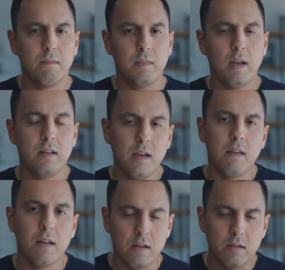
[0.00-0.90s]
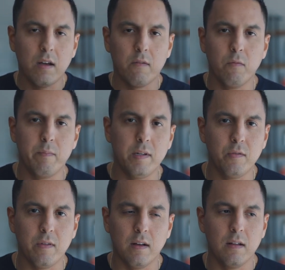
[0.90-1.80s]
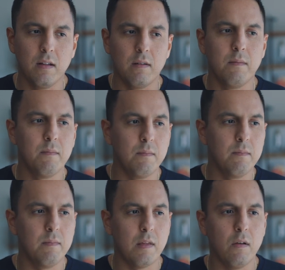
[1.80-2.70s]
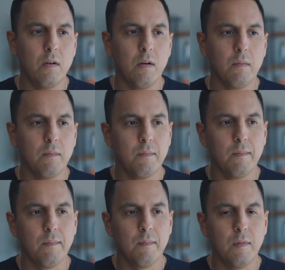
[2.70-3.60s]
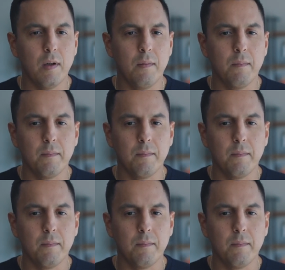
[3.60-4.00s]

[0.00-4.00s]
The idea is that you guys will be juicing a lot. That's the goal. Okay.